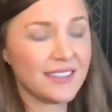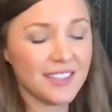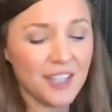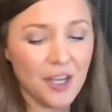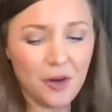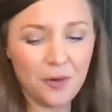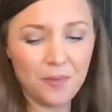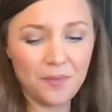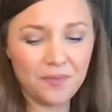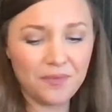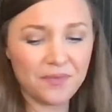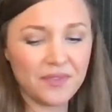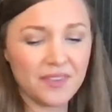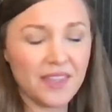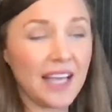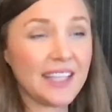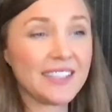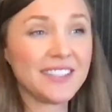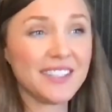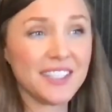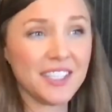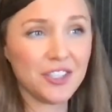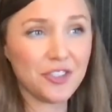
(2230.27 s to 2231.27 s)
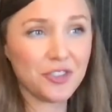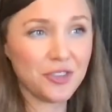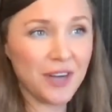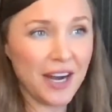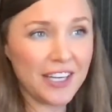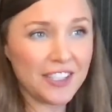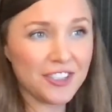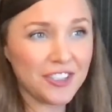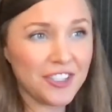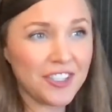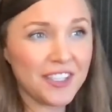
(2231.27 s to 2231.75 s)
So that's the
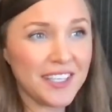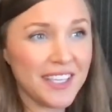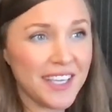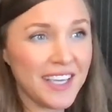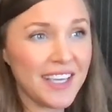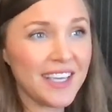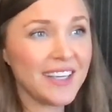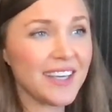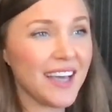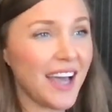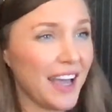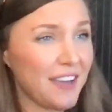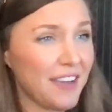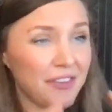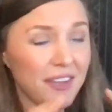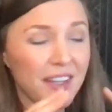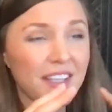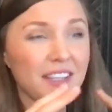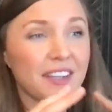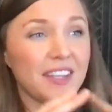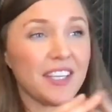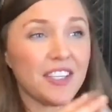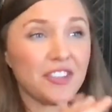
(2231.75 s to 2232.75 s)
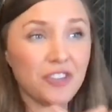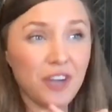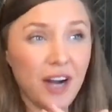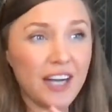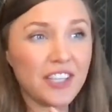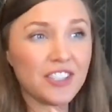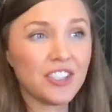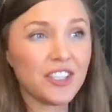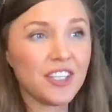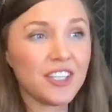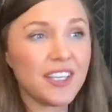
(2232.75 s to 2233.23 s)
attraction key. I feel like the
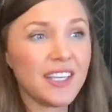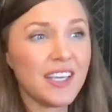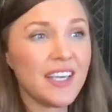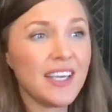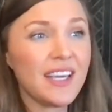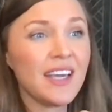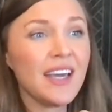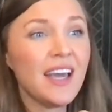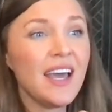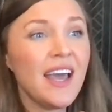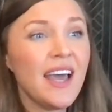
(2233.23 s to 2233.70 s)
attraction key